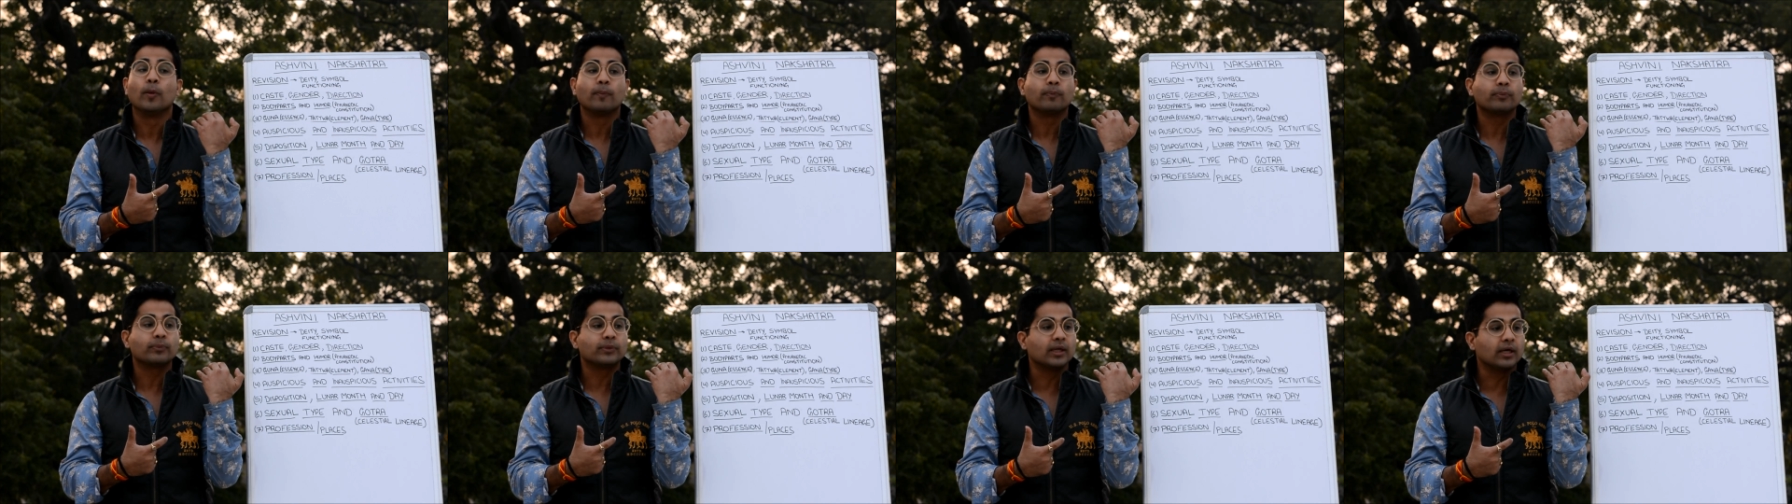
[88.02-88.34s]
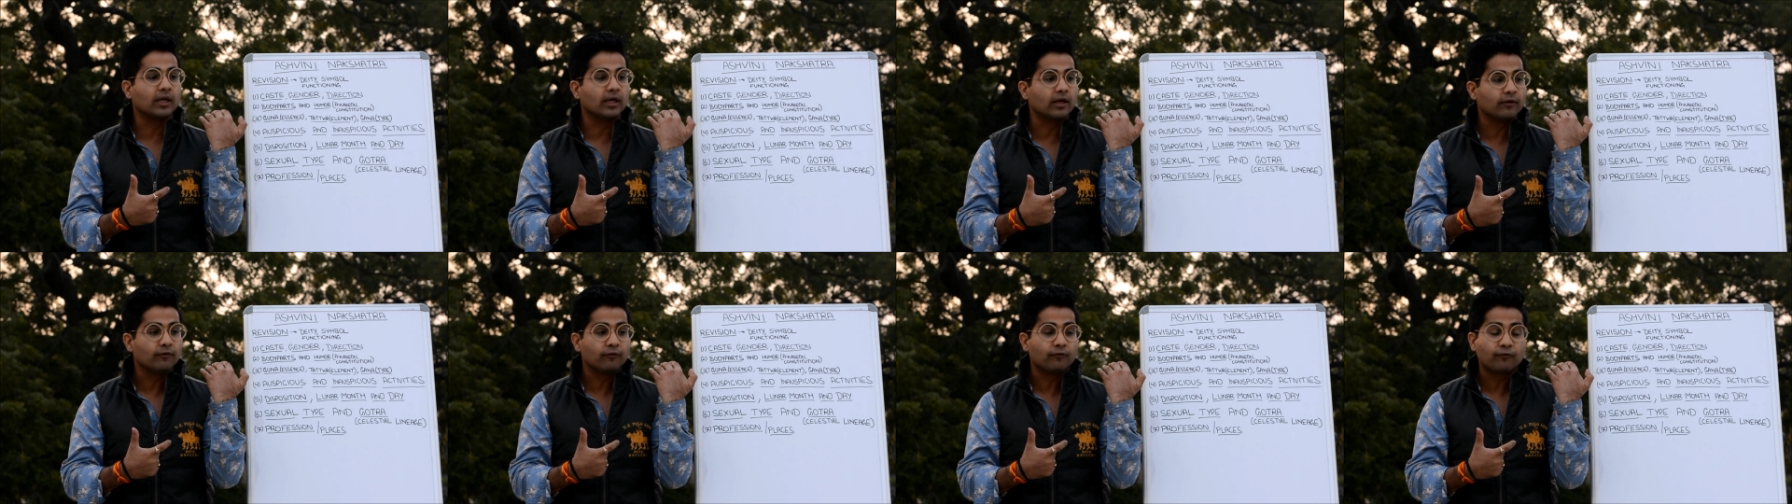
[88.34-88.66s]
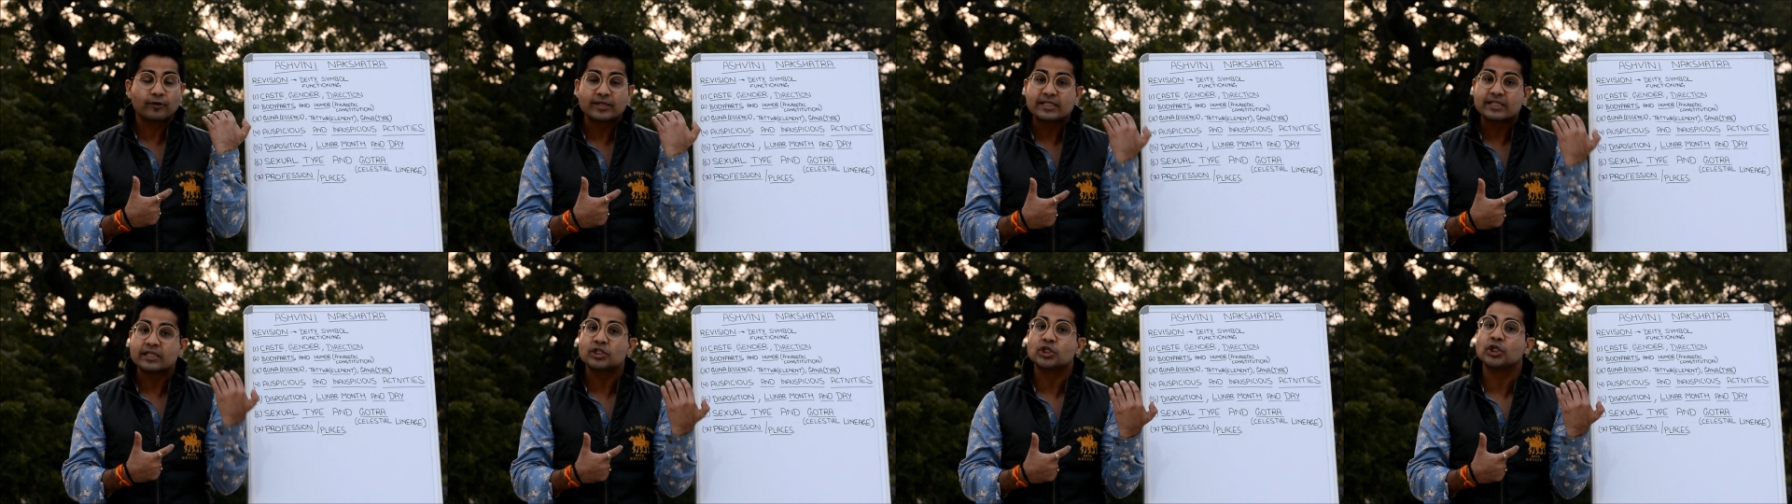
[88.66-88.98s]
the
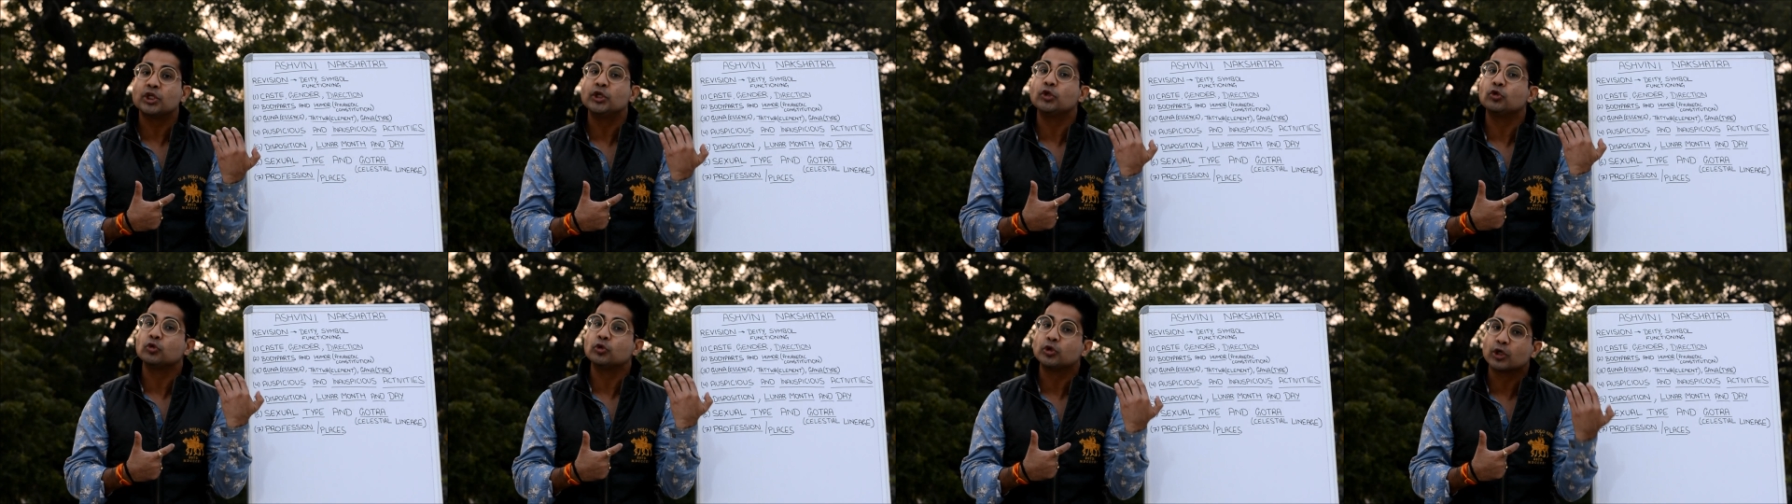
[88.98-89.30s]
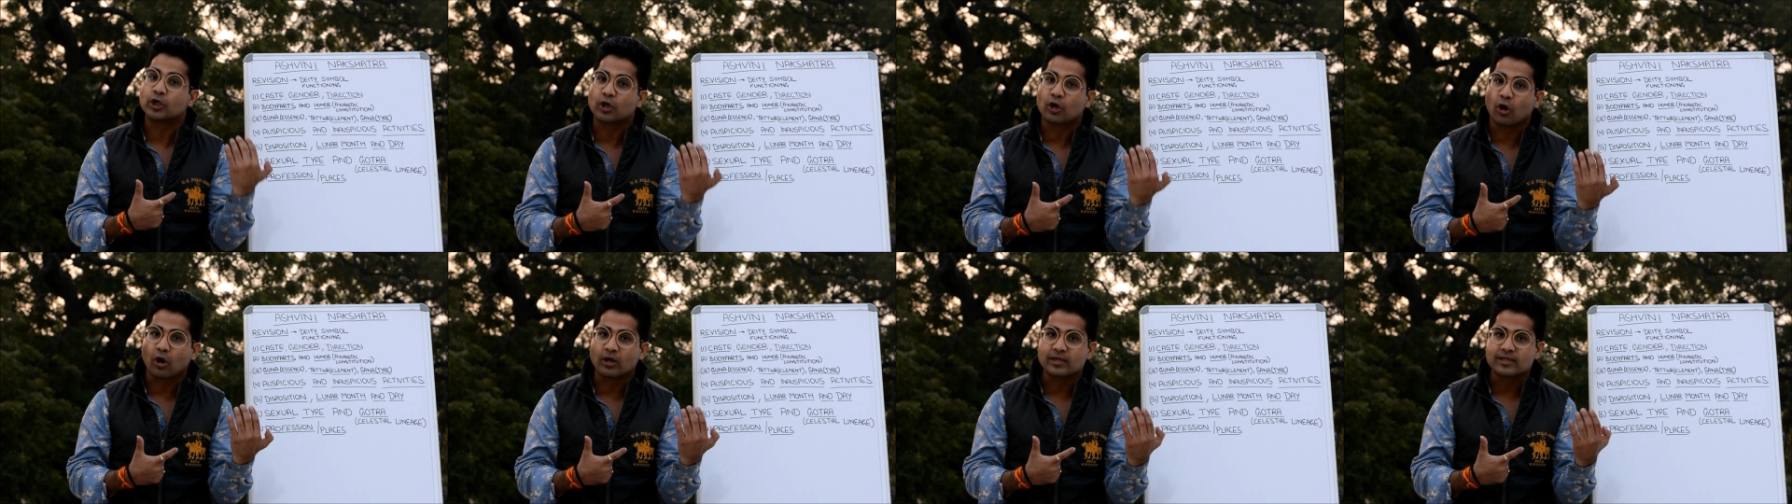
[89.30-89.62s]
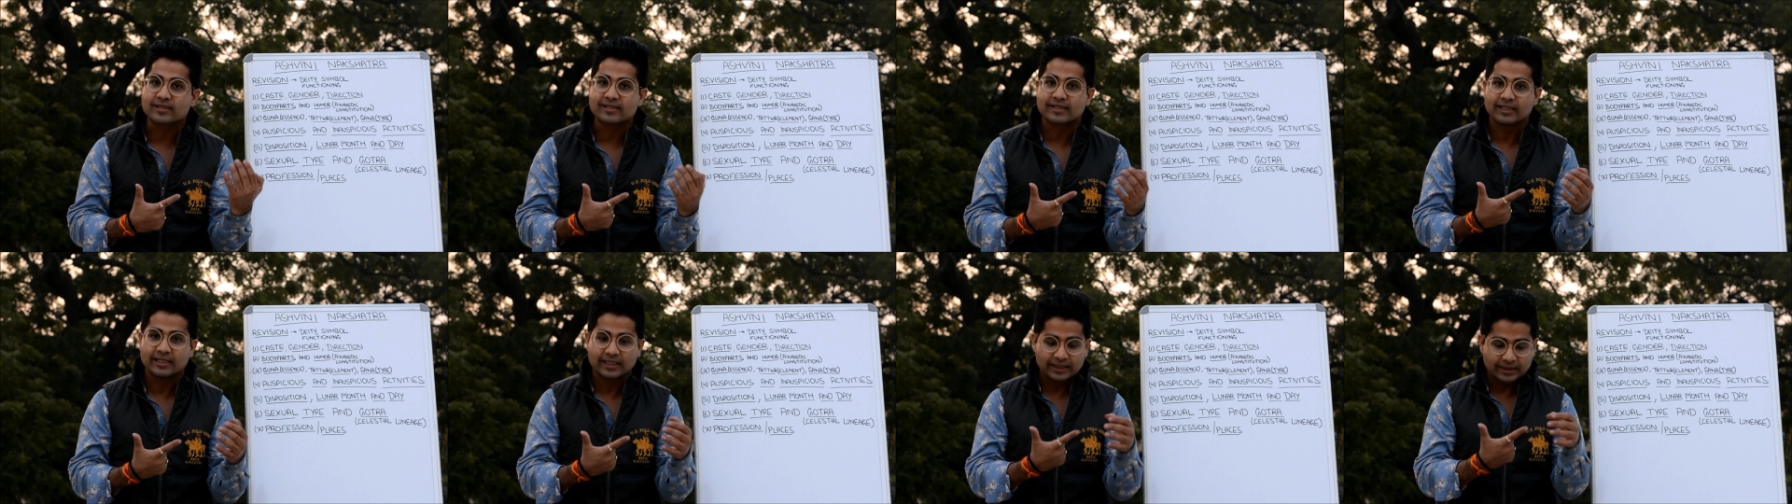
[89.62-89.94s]
physician to the gods.